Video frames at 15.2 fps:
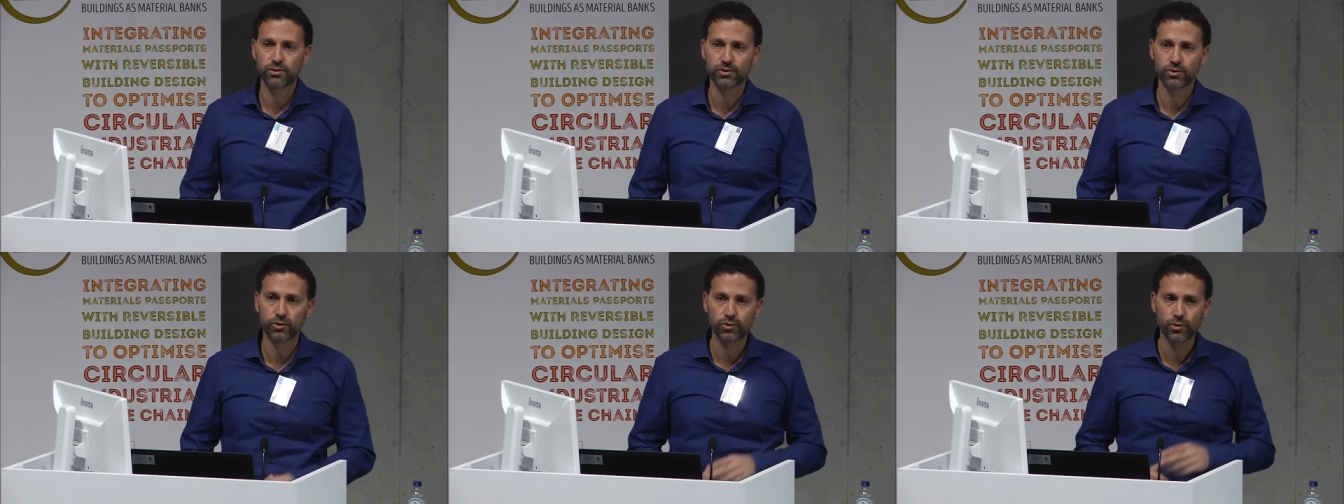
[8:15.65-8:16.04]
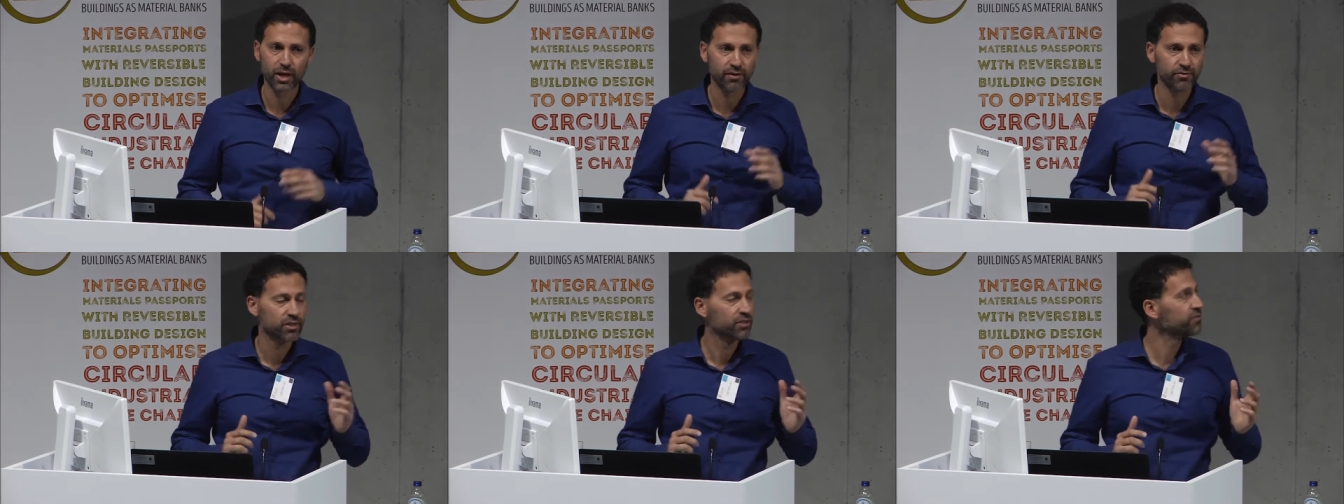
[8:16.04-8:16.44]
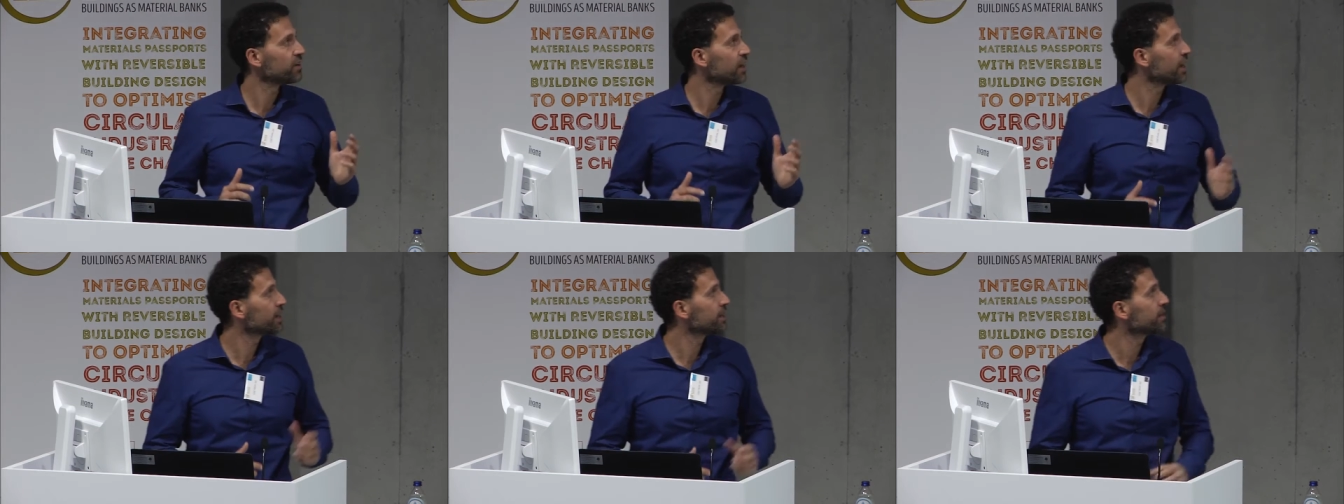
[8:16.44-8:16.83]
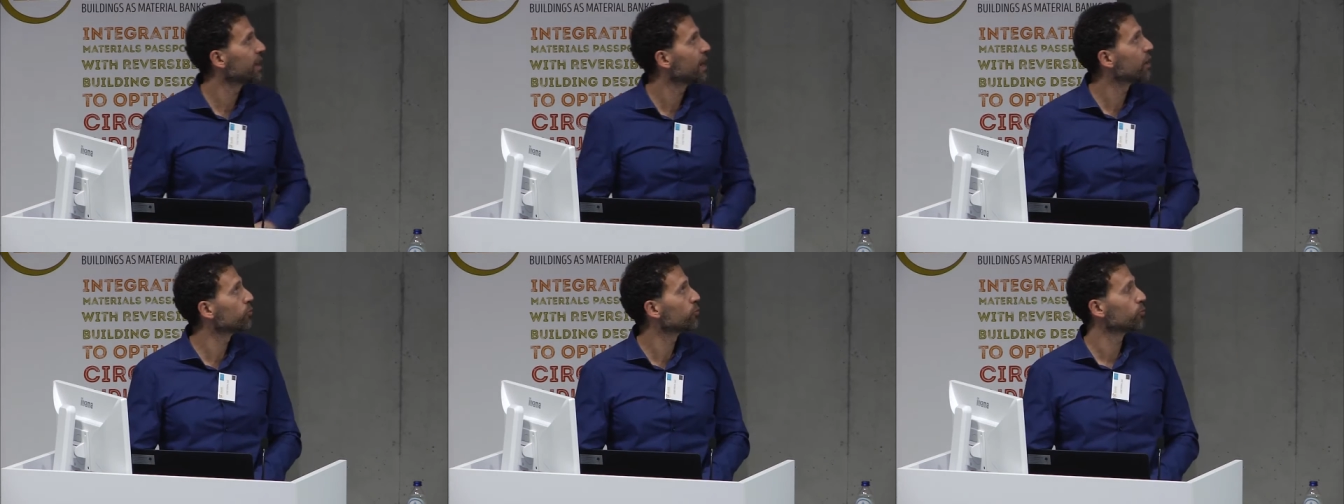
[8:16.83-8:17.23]
So you have defined
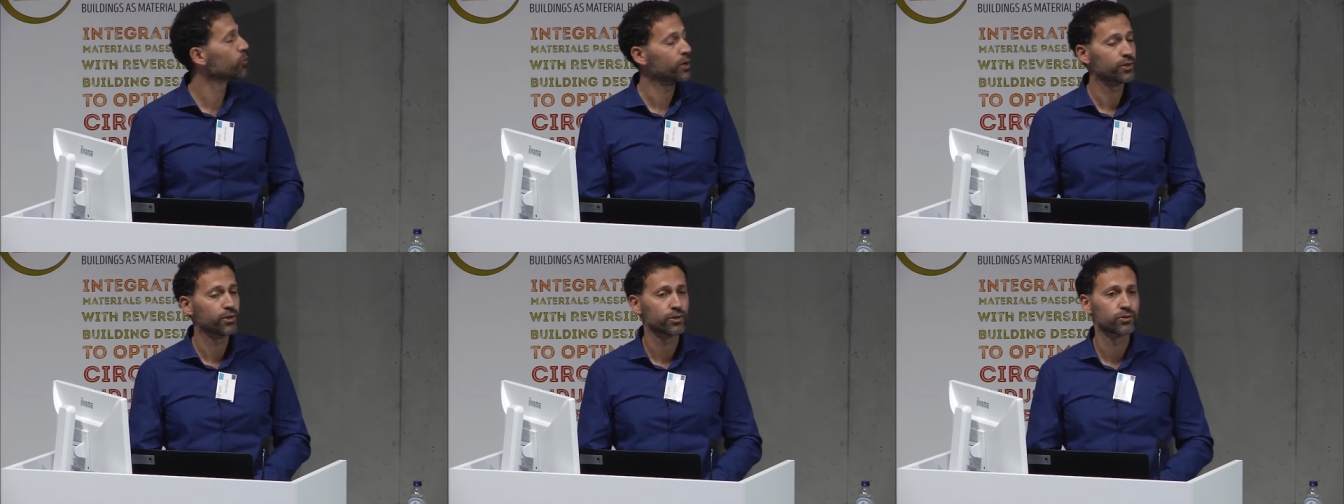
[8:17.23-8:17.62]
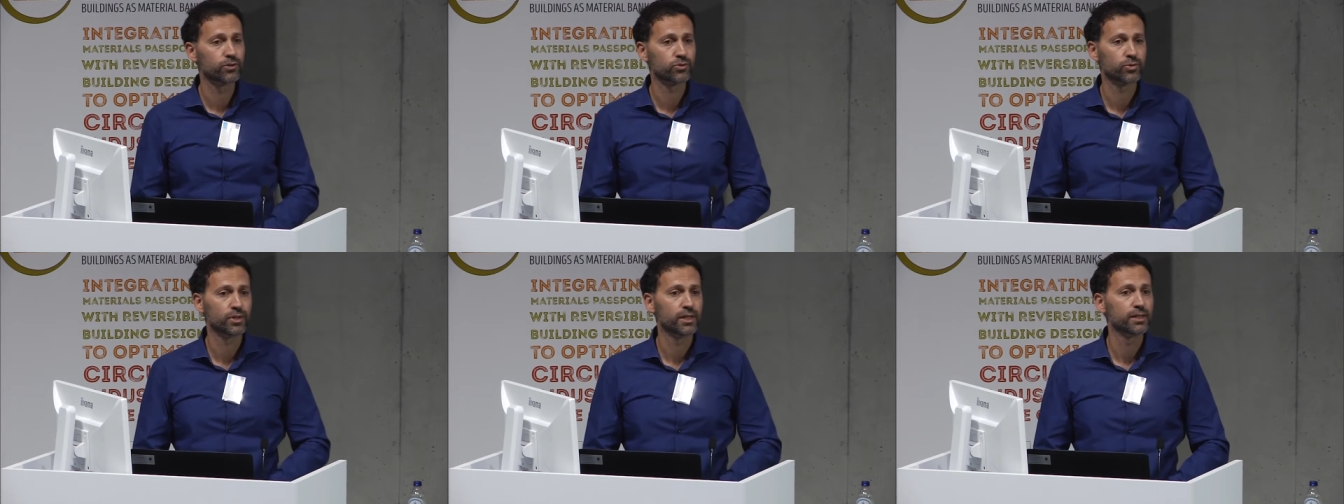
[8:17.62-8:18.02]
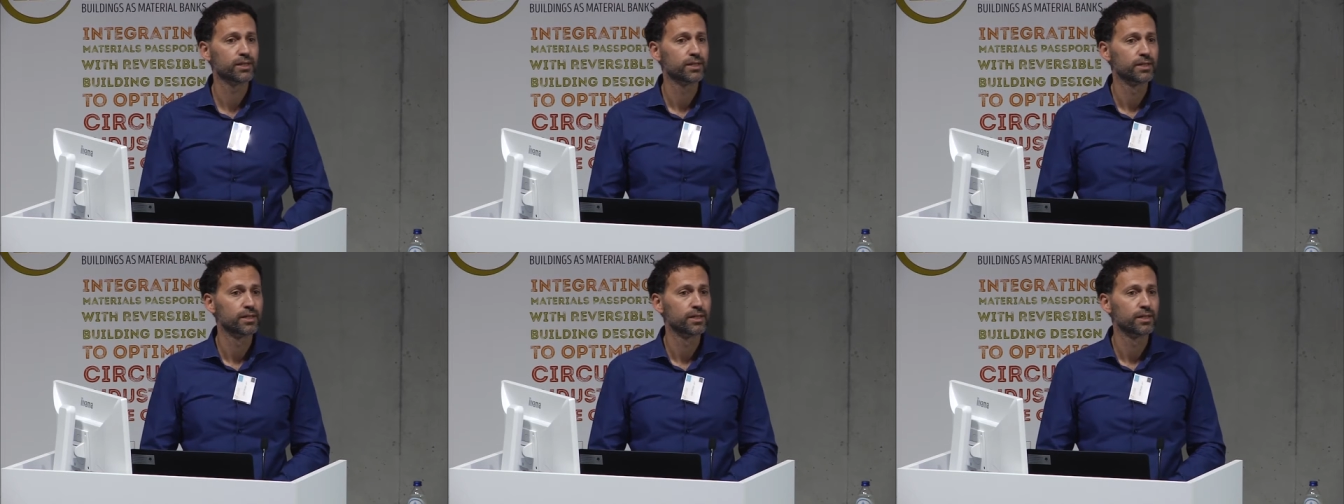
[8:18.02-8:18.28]
how, where the industry